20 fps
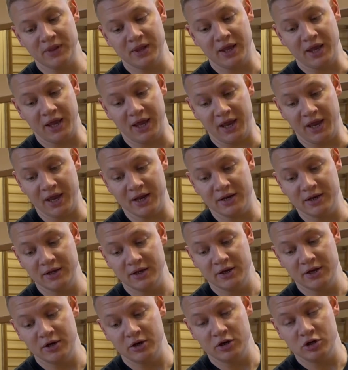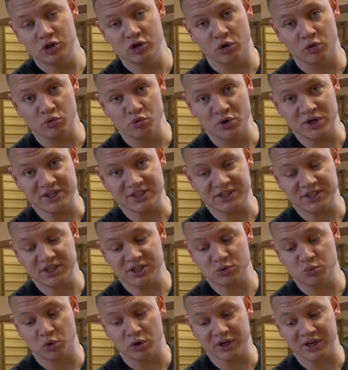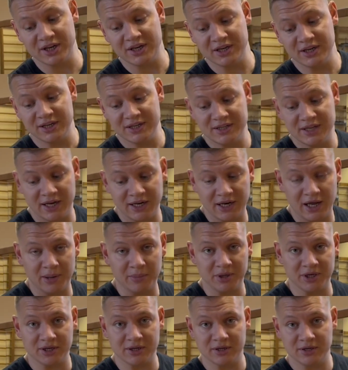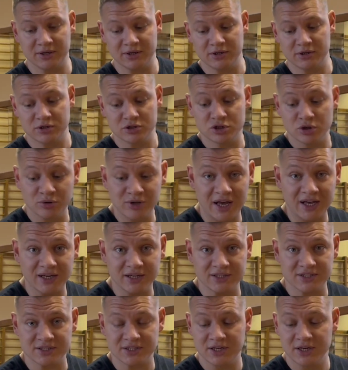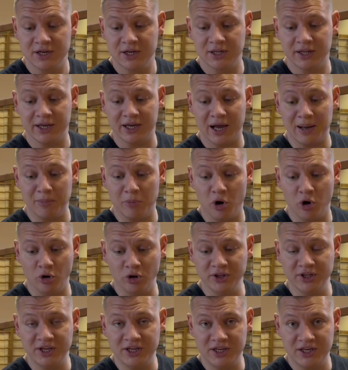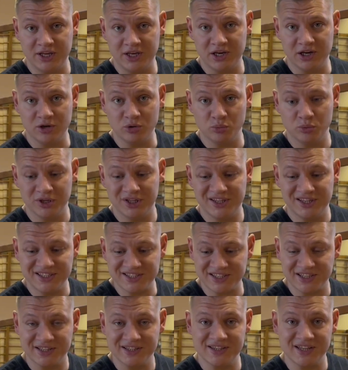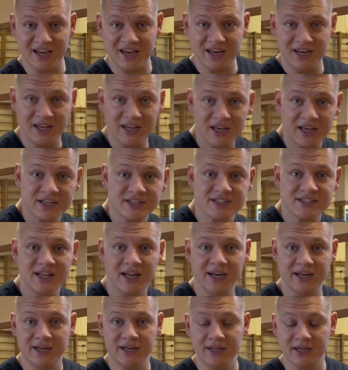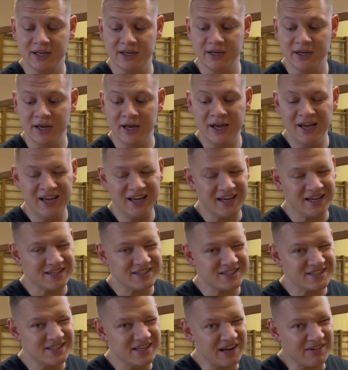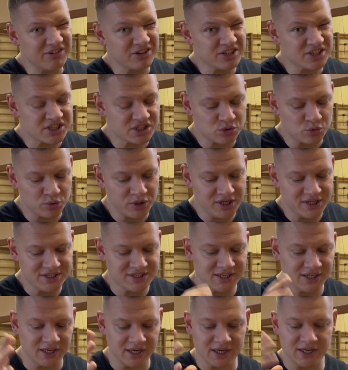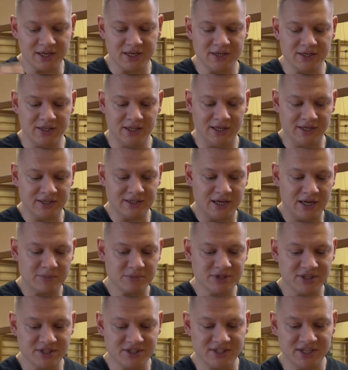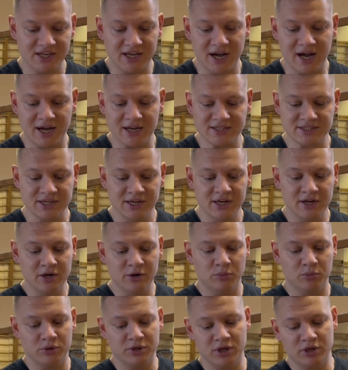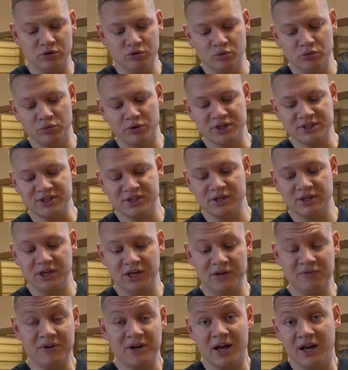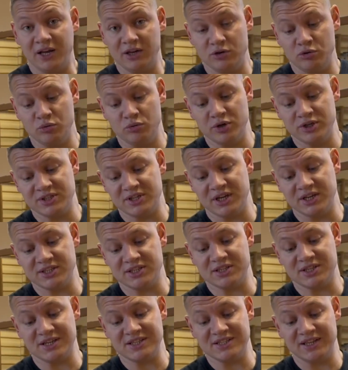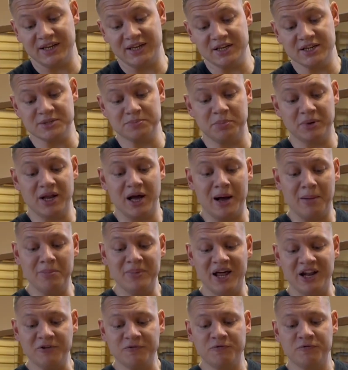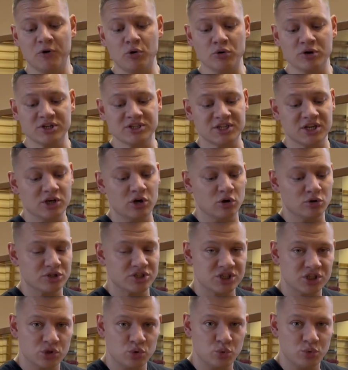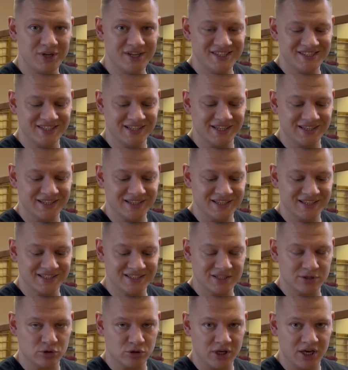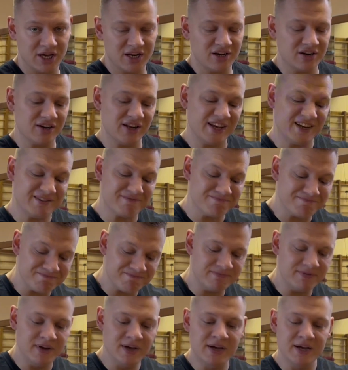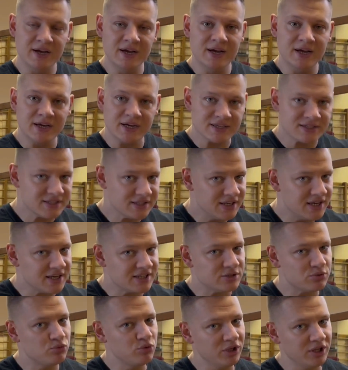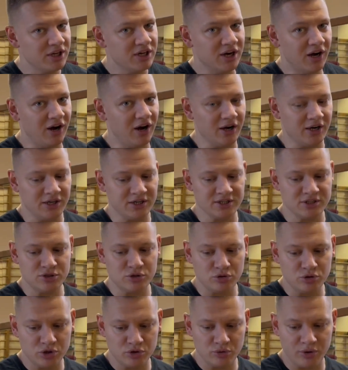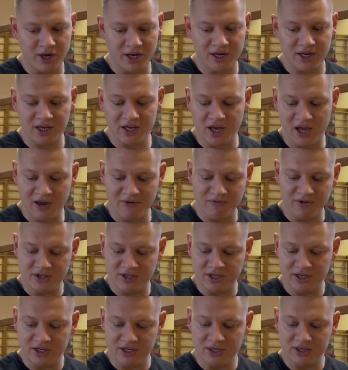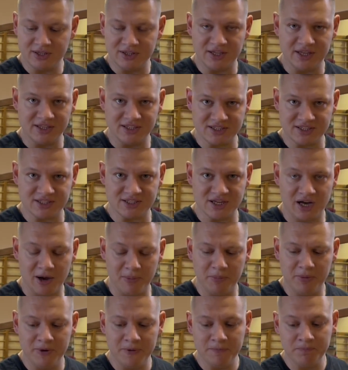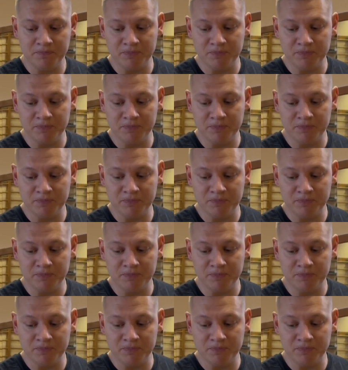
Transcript: And your wrist is working dynamic. So that is. Like I'm holding here with this containing and sliding in. It's never squeezing. And a lot of times I'll see guys when they do wrist, even I do wrist exercise like this, but I'm not focusing on squeezing this together, like, because it gets really hard, because you're creating everything tenses up